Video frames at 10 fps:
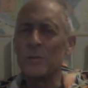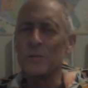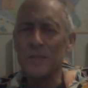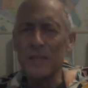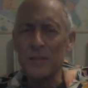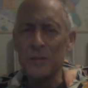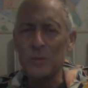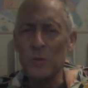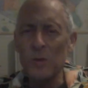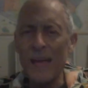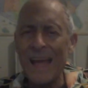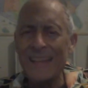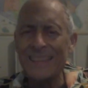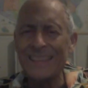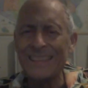sexual
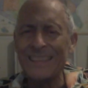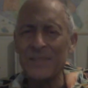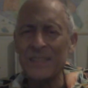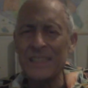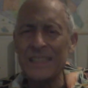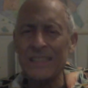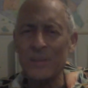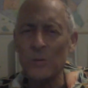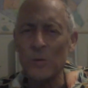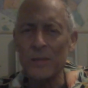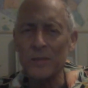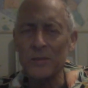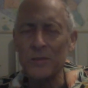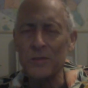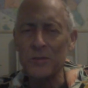activity, according
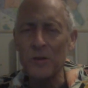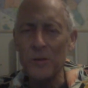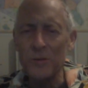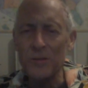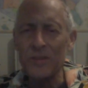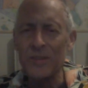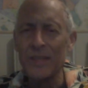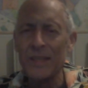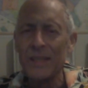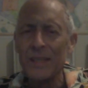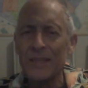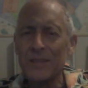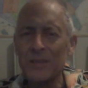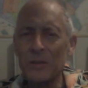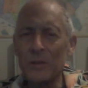to the charges.
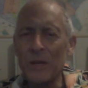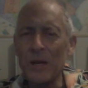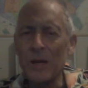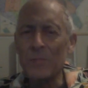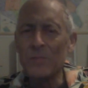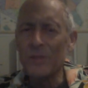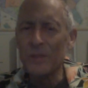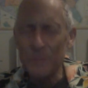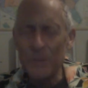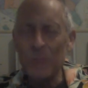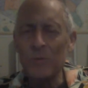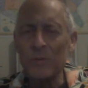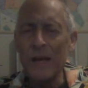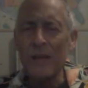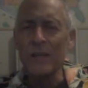So there's people
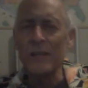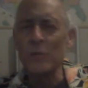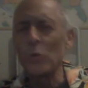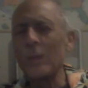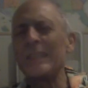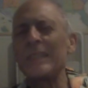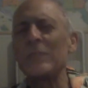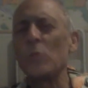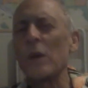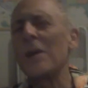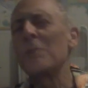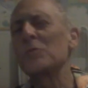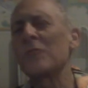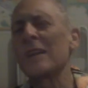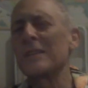now like Whitney Webb trying to